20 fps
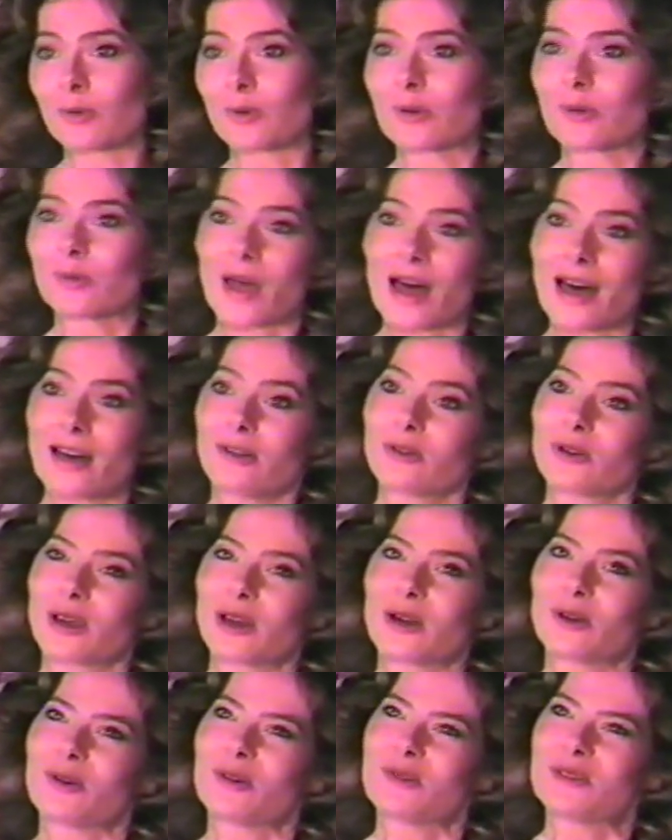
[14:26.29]
We're, I
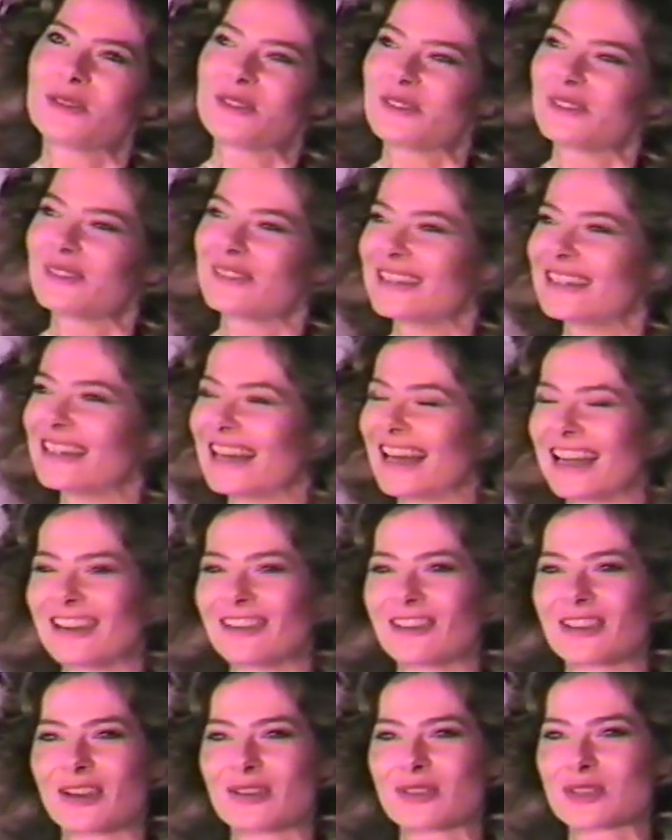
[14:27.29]
don't care what we do.
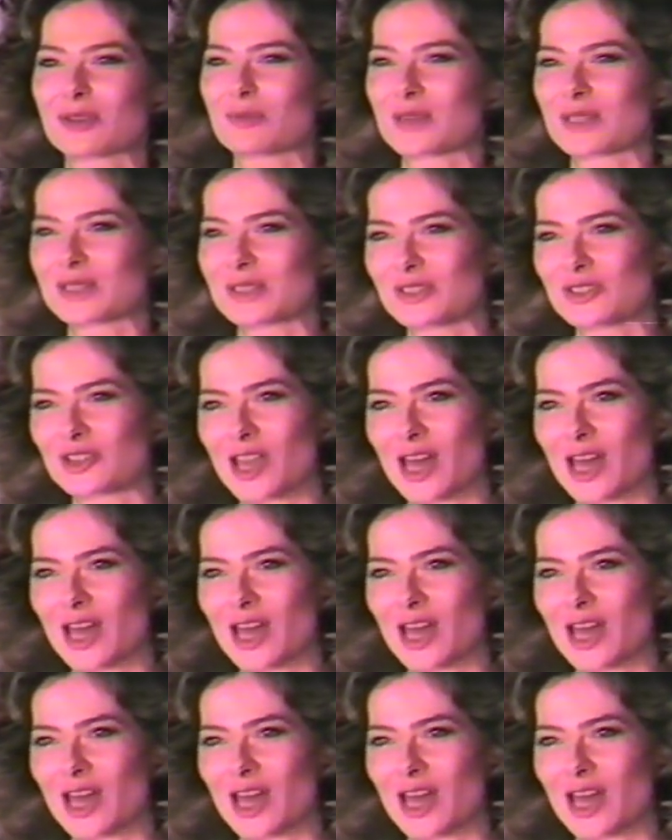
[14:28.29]
I don't care if somebody's